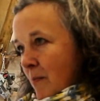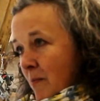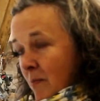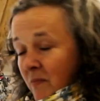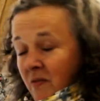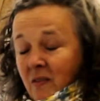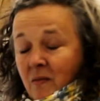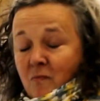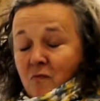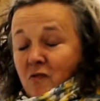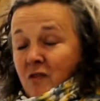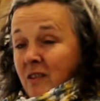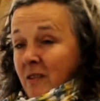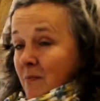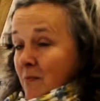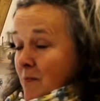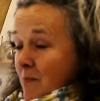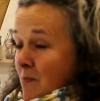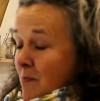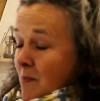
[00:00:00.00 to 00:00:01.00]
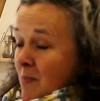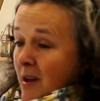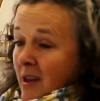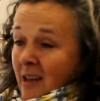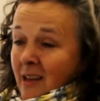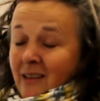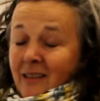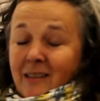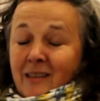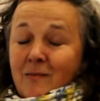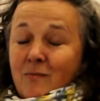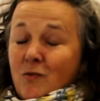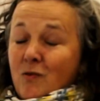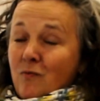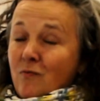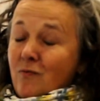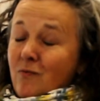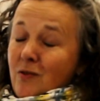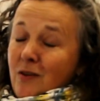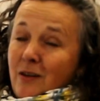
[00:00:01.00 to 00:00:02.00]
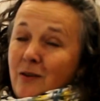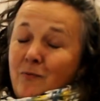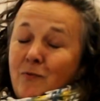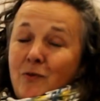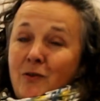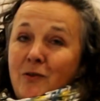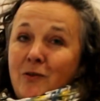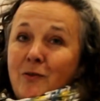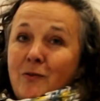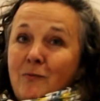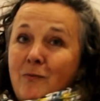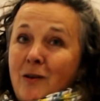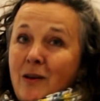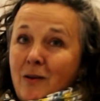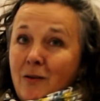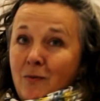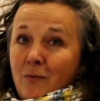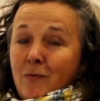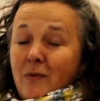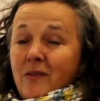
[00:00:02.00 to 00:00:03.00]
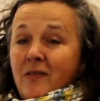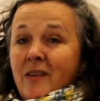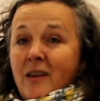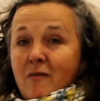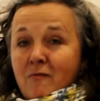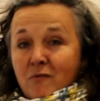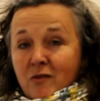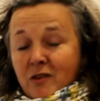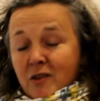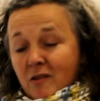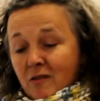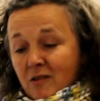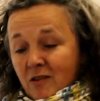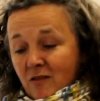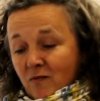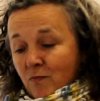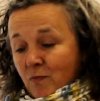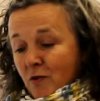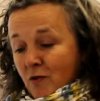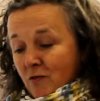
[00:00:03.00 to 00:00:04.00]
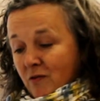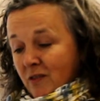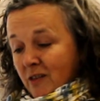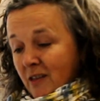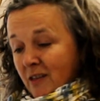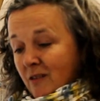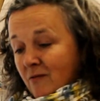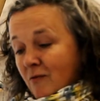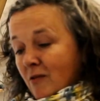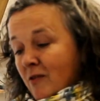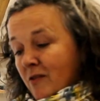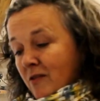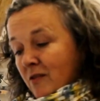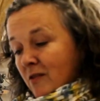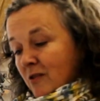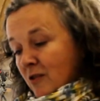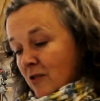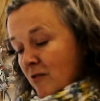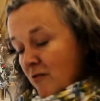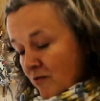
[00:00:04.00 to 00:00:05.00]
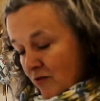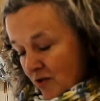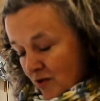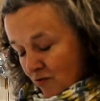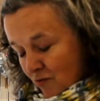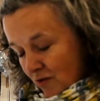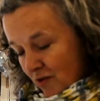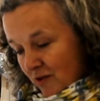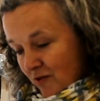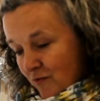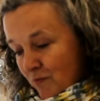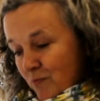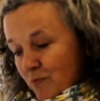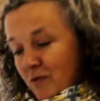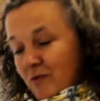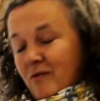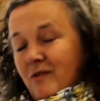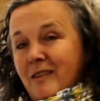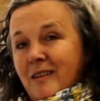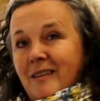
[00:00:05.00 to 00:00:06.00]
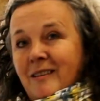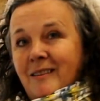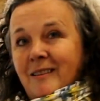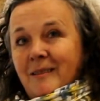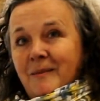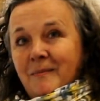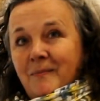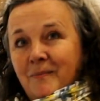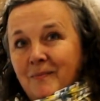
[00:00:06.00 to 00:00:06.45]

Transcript: for some reason my head seemed to really work well with that reductive process rather than a constructive process.